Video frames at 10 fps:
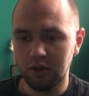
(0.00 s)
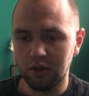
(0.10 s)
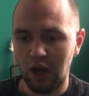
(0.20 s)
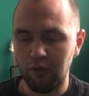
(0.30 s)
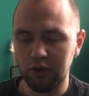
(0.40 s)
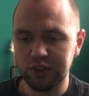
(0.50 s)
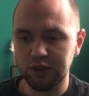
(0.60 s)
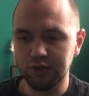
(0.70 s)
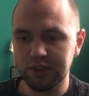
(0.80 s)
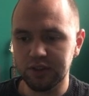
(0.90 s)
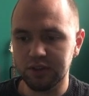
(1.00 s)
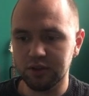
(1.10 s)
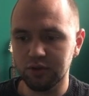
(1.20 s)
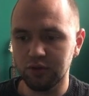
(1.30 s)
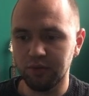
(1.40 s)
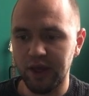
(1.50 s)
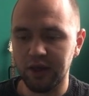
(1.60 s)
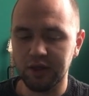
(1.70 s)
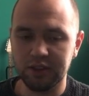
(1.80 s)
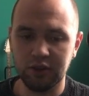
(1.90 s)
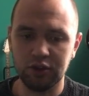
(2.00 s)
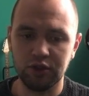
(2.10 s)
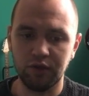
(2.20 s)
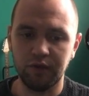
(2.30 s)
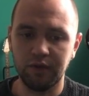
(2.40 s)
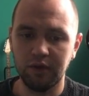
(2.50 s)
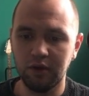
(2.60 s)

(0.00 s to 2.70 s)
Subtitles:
I will also use it to make sort of